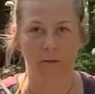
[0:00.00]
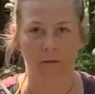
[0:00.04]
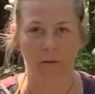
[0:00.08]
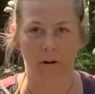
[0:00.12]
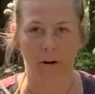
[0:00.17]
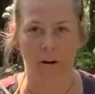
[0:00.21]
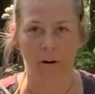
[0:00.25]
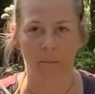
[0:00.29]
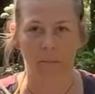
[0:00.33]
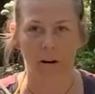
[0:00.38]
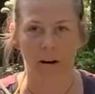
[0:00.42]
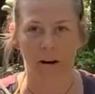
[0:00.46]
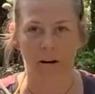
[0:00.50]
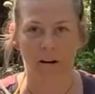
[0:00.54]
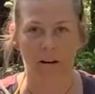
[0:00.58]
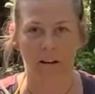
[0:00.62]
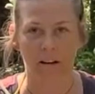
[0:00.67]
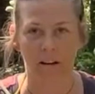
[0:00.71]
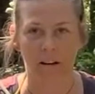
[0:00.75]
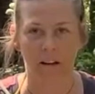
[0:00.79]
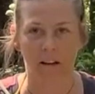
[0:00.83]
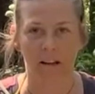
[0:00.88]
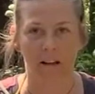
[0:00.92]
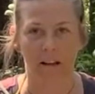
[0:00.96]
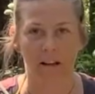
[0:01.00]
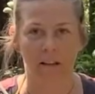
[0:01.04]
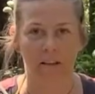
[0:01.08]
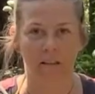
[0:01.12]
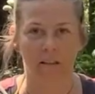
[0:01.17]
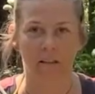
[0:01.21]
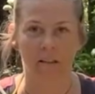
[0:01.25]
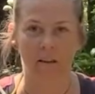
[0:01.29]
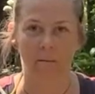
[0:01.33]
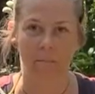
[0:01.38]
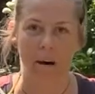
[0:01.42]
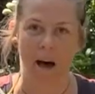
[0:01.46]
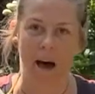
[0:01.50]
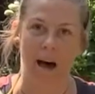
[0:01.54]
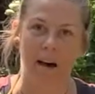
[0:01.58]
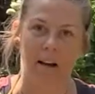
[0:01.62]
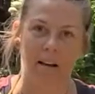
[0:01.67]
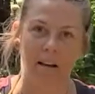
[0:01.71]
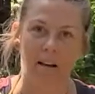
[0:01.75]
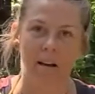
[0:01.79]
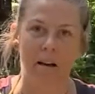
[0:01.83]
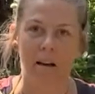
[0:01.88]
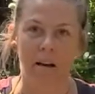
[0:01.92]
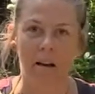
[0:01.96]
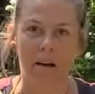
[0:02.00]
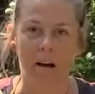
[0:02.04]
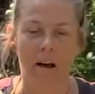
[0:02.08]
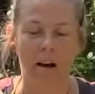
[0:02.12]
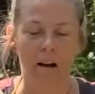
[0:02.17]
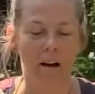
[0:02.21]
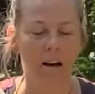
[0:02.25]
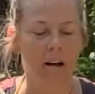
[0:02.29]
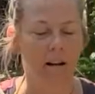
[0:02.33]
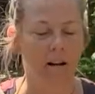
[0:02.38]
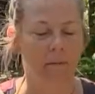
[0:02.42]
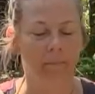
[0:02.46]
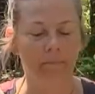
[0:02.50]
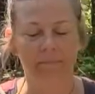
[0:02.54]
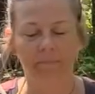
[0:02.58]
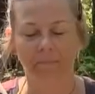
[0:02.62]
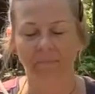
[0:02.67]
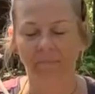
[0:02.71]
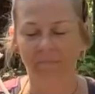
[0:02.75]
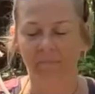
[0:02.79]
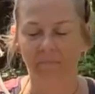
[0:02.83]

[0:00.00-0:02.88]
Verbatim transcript: for America in the back, um,